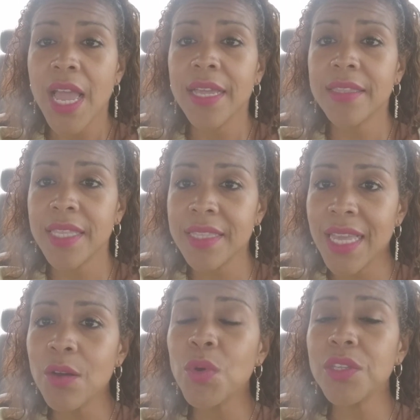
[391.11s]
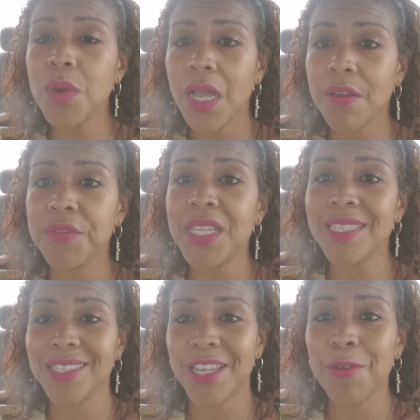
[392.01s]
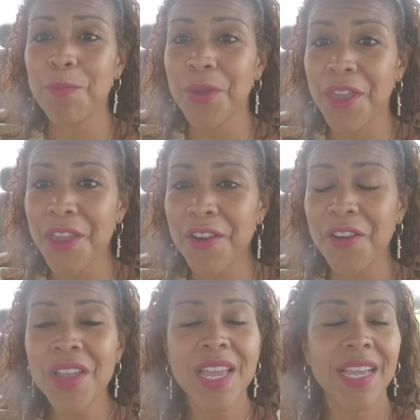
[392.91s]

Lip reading: And then that way you have things to compare.